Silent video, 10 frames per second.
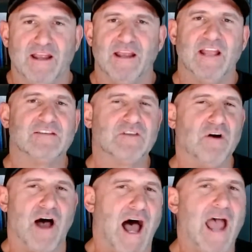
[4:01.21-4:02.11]
And
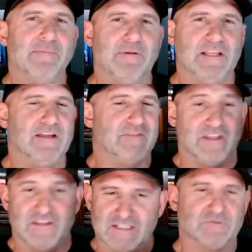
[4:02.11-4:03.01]
so I believe that
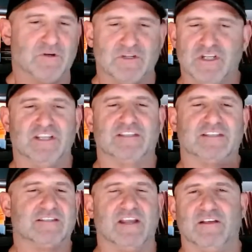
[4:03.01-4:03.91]
this is what Jesus
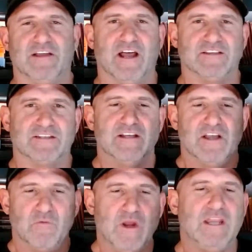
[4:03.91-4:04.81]
is telling us.
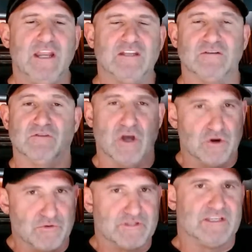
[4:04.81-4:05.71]
We need to go
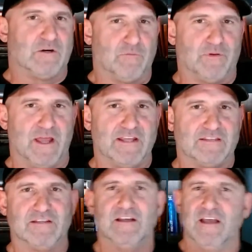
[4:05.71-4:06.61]
to a secret
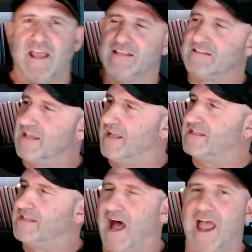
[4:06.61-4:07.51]
place and set
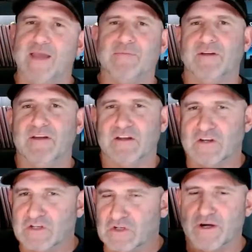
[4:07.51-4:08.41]
time
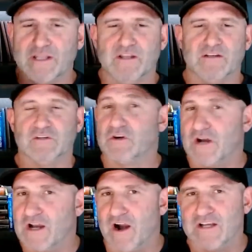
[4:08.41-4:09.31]
during the
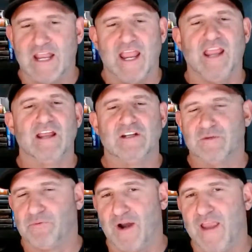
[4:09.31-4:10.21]
during our day to
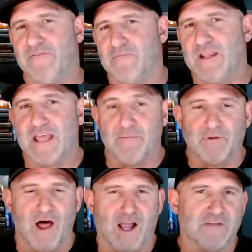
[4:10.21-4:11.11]
pray. For me, that
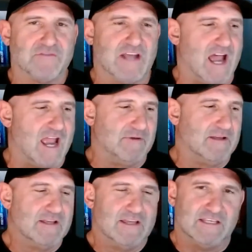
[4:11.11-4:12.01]
block of time
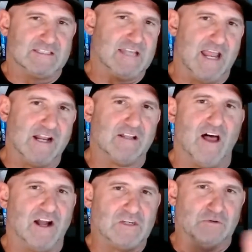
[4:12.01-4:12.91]
is 10
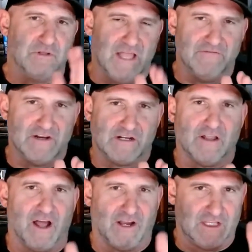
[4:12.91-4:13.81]
o'clock to 11
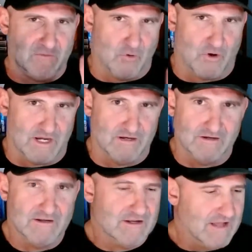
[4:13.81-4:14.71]
o'clock in the morning.
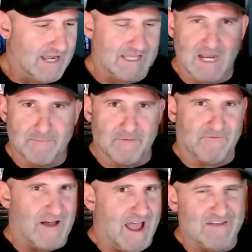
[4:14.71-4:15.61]
I get up at
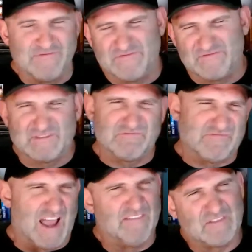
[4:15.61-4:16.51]
5
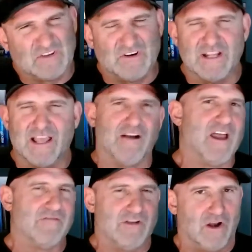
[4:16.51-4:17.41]
5:30. I don't
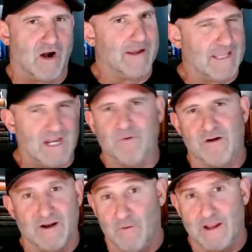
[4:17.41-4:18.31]
have an alarm. I get up
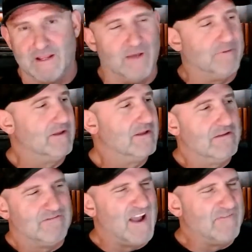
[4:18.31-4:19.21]
whenever I wake up.
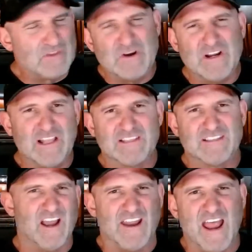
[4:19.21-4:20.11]
5:30, let's say
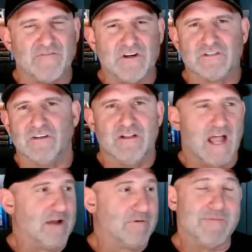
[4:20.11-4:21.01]
on average,
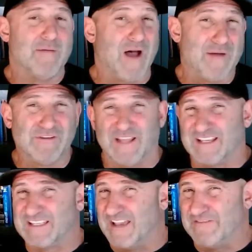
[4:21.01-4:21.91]
I read my Bible till like
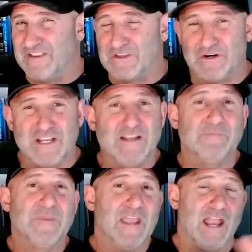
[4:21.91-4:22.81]
7:30
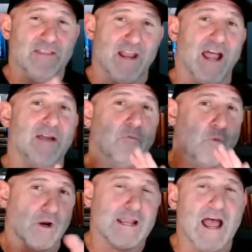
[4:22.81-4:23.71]
and then I
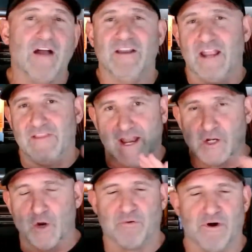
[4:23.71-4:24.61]
work out and then I
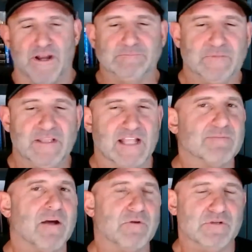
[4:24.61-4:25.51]
go pray. And that's
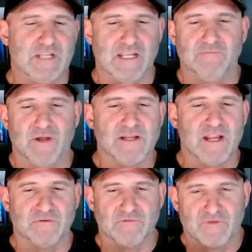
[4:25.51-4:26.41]
my routine Monday
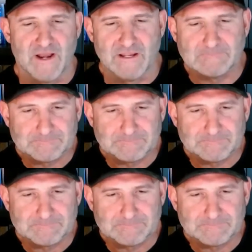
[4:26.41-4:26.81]
through Friday.